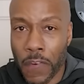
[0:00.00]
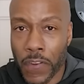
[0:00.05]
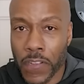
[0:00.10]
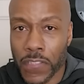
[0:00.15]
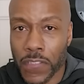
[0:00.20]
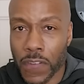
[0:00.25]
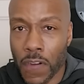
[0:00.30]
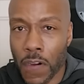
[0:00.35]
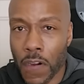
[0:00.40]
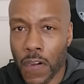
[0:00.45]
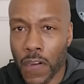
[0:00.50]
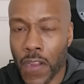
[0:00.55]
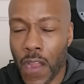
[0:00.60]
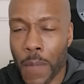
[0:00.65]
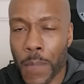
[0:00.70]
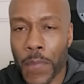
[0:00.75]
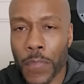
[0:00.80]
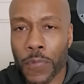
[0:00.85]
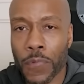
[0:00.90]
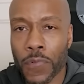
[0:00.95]
Governor Kemp
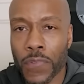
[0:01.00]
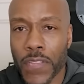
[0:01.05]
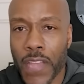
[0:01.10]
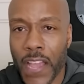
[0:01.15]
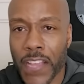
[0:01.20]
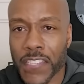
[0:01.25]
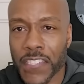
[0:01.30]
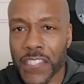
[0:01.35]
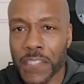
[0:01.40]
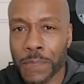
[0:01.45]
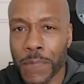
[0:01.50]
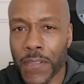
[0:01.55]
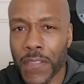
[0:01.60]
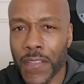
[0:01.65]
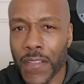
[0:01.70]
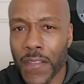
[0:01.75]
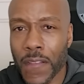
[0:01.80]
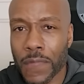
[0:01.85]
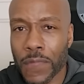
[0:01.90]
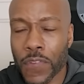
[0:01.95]
chose to send
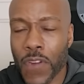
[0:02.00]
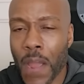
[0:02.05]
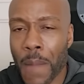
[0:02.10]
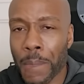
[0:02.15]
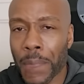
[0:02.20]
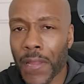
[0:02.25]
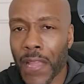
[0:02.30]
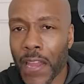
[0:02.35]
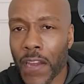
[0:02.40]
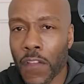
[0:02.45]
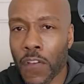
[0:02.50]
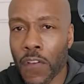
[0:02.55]
even more